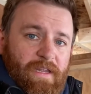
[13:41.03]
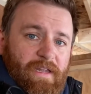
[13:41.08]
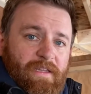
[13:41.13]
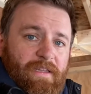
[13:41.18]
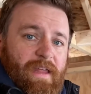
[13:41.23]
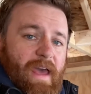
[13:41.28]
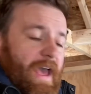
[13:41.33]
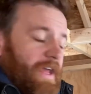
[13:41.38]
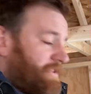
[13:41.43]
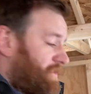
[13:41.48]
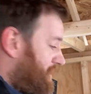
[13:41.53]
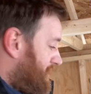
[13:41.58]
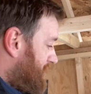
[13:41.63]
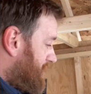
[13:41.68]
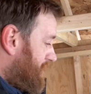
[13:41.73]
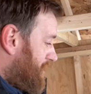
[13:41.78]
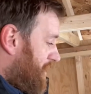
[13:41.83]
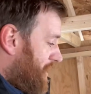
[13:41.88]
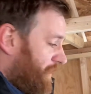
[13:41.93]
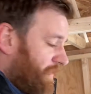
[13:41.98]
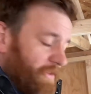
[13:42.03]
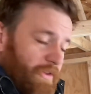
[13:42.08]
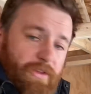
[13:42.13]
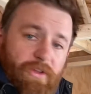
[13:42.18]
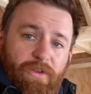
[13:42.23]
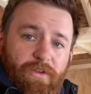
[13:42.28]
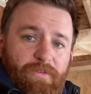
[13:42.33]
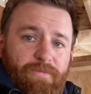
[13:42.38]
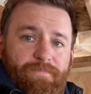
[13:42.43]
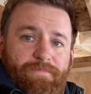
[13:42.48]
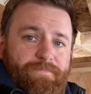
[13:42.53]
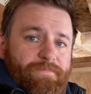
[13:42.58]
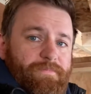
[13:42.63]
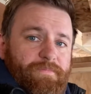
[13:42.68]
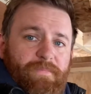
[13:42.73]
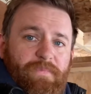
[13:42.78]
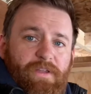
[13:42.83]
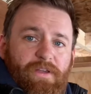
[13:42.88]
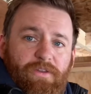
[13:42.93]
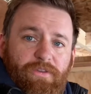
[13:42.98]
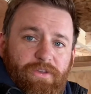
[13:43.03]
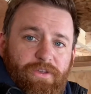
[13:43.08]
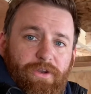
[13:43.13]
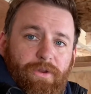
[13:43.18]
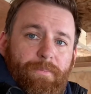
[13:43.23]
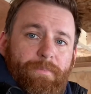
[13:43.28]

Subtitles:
latches and all the little